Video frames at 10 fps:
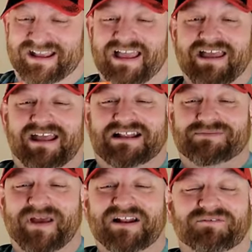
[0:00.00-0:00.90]
like,
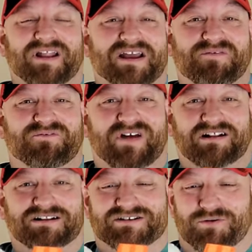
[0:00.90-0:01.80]
it's made of like
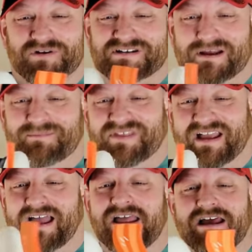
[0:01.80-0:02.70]
felt or
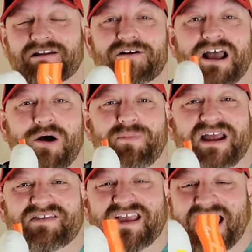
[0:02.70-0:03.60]
something. And look how
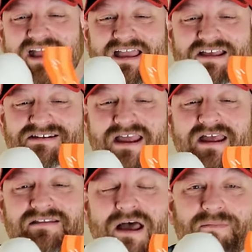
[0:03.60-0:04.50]
big the egg is.
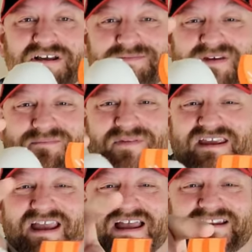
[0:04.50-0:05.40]
That must be
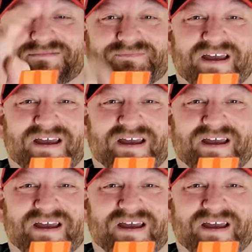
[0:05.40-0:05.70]
me and